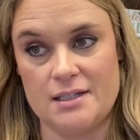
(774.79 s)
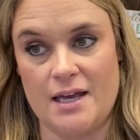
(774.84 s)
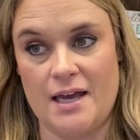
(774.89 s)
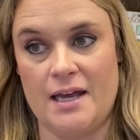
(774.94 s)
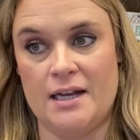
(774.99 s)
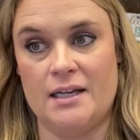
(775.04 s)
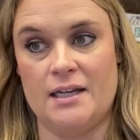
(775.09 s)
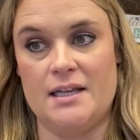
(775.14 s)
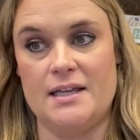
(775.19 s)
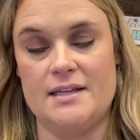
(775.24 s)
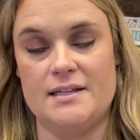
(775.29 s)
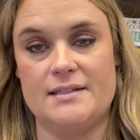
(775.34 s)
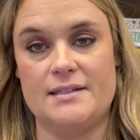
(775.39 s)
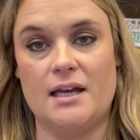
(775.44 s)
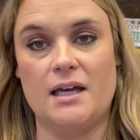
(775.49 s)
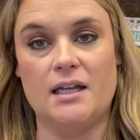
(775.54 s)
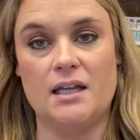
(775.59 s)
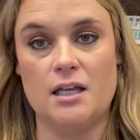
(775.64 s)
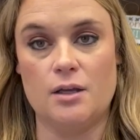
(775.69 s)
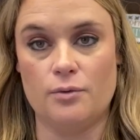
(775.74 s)
and he
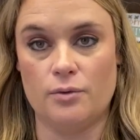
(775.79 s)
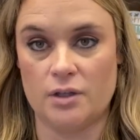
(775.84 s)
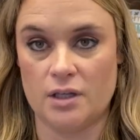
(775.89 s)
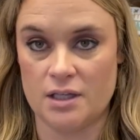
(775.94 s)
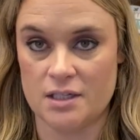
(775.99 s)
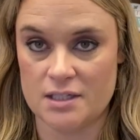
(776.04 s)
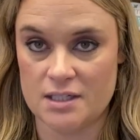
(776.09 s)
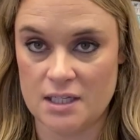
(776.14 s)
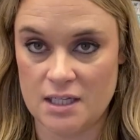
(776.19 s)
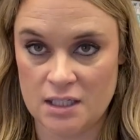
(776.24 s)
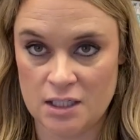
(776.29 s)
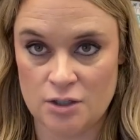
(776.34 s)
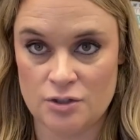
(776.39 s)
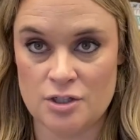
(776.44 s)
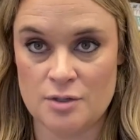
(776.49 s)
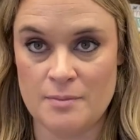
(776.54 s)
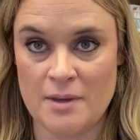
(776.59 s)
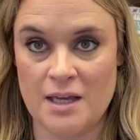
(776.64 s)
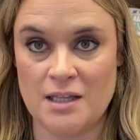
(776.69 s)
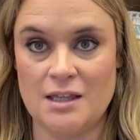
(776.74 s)
said he will continue
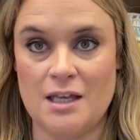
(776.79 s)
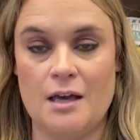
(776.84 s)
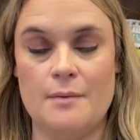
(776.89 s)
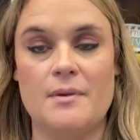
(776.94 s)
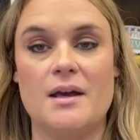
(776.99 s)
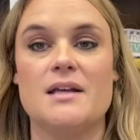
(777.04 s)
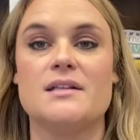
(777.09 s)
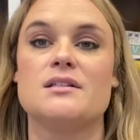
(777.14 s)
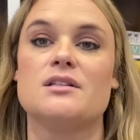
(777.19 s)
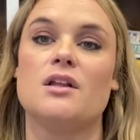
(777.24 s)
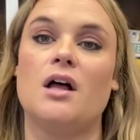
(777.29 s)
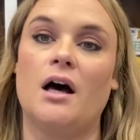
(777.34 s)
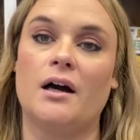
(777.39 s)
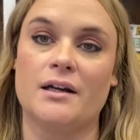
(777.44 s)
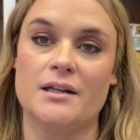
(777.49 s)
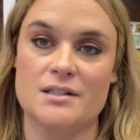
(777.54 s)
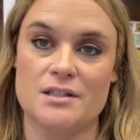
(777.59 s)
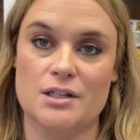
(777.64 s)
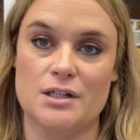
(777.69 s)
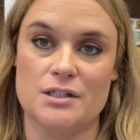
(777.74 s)
to make them as long
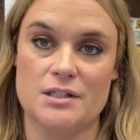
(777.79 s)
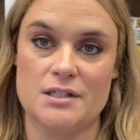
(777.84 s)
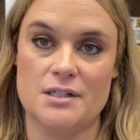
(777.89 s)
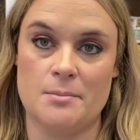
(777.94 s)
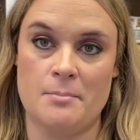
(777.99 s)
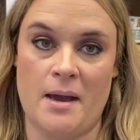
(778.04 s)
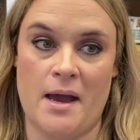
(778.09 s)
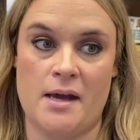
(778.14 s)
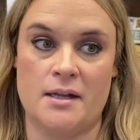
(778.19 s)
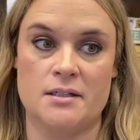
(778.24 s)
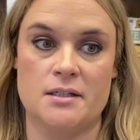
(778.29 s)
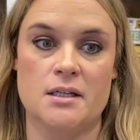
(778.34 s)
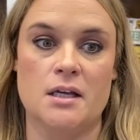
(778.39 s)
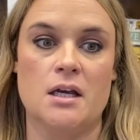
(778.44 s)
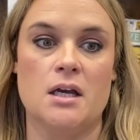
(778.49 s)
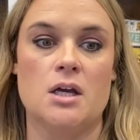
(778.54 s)
as there's demand.